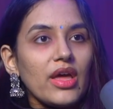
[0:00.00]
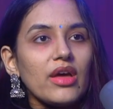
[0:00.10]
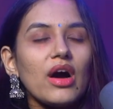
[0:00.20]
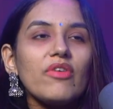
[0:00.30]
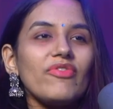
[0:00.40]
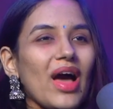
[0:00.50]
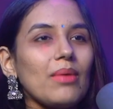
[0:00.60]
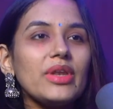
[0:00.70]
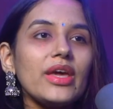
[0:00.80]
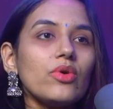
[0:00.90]
A
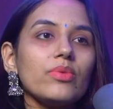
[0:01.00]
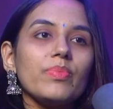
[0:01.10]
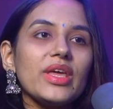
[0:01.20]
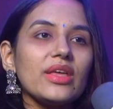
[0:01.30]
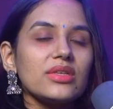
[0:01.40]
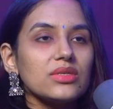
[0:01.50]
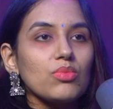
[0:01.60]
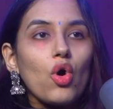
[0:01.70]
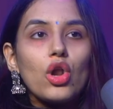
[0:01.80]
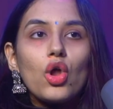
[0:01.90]
family could be
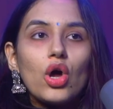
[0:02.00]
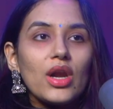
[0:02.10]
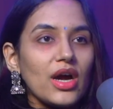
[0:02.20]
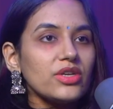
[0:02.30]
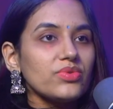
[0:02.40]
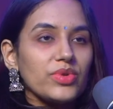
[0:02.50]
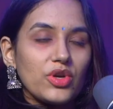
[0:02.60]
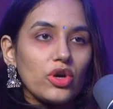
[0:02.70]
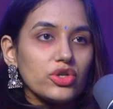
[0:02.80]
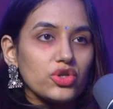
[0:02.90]
small or large, we're
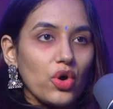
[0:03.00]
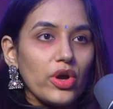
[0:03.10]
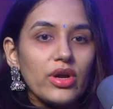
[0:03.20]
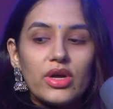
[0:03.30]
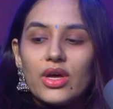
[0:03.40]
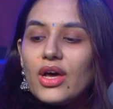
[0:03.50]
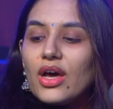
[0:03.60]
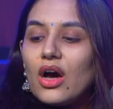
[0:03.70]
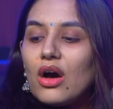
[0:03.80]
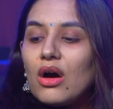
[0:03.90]
not sure.
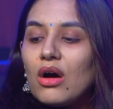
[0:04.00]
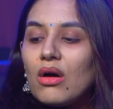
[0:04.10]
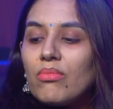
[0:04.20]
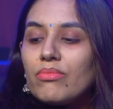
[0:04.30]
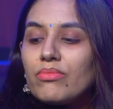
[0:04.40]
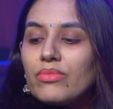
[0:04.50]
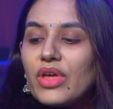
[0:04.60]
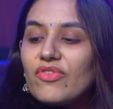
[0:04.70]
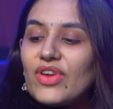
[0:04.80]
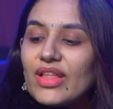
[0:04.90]

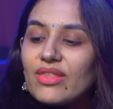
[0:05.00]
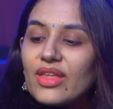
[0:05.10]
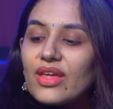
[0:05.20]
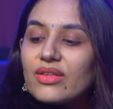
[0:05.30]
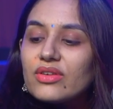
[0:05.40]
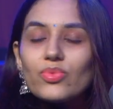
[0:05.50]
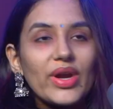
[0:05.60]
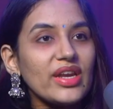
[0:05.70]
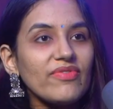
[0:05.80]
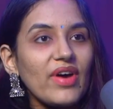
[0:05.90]
If let's say there is a
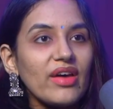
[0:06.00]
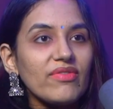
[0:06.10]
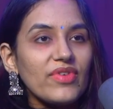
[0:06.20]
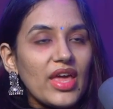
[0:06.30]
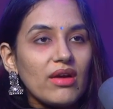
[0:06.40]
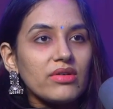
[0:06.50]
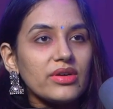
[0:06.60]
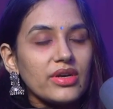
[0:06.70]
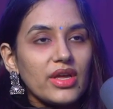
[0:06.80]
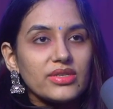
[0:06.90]

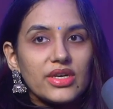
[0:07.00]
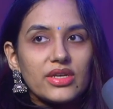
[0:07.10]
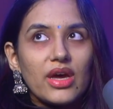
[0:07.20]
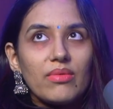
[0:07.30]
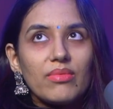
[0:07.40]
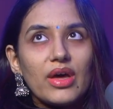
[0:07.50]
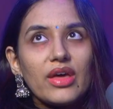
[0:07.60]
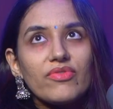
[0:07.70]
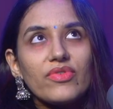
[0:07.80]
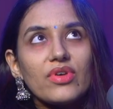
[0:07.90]
25-acre estate,
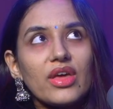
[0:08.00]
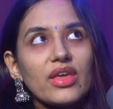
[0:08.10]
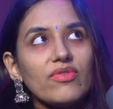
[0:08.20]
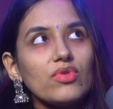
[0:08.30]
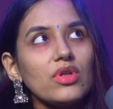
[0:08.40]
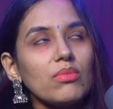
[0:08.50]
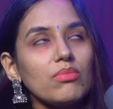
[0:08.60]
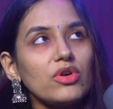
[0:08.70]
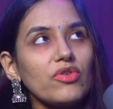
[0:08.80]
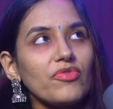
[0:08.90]
I gave you the
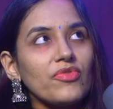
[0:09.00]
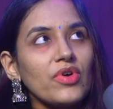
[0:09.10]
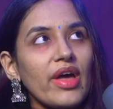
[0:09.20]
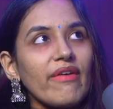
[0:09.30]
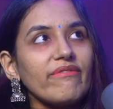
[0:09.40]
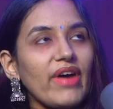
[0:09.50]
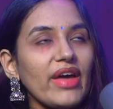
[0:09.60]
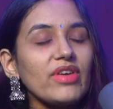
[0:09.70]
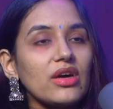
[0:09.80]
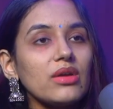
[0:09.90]
number of
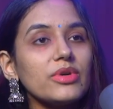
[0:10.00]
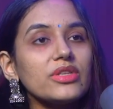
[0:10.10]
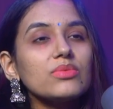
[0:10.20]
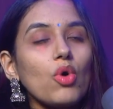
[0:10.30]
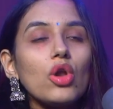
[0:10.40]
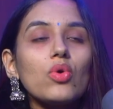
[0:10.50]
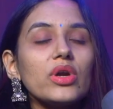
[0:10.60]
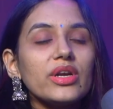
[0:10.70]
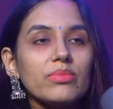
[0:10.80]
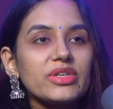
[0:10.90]
5 acre, but the
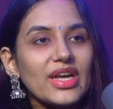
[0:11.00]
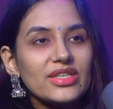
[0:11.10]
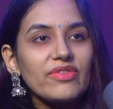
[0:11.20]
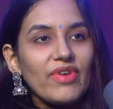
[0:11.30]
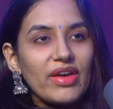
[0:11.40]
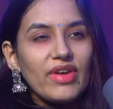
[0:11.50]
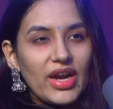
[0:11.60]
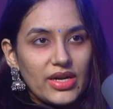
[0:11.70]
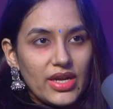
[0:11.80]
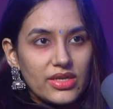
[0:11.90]
smallholder number is actually 5
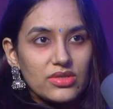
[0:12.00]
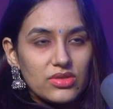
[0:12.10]
hectares.